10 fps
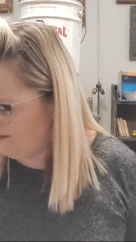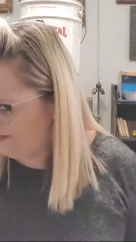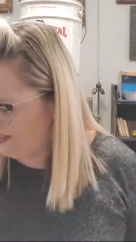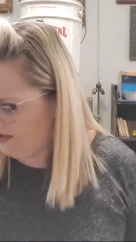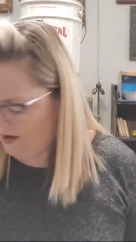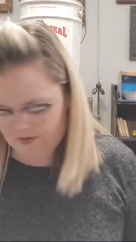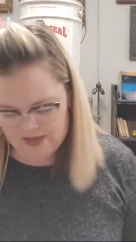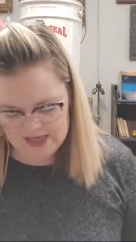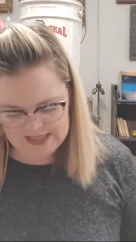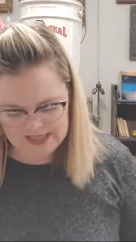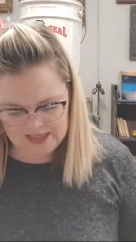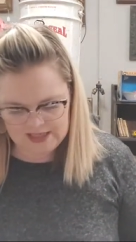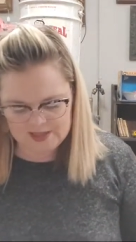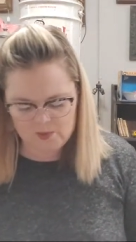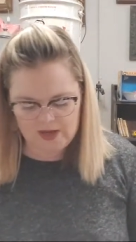a video that I did
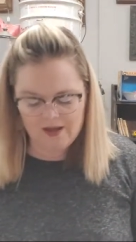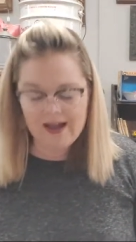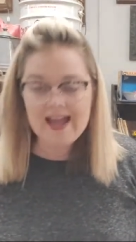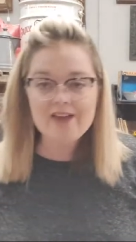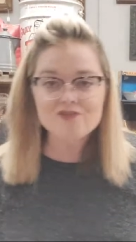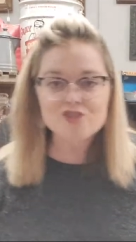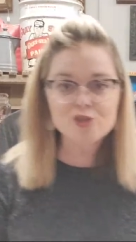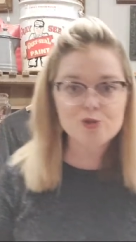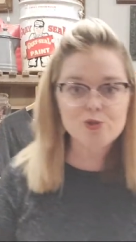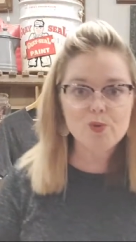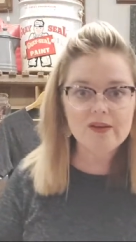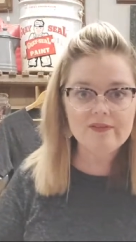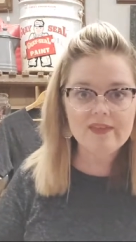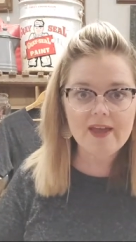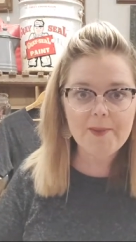as well. I have two of
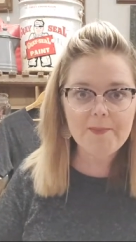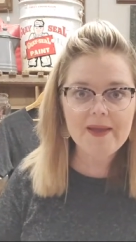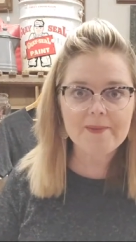them.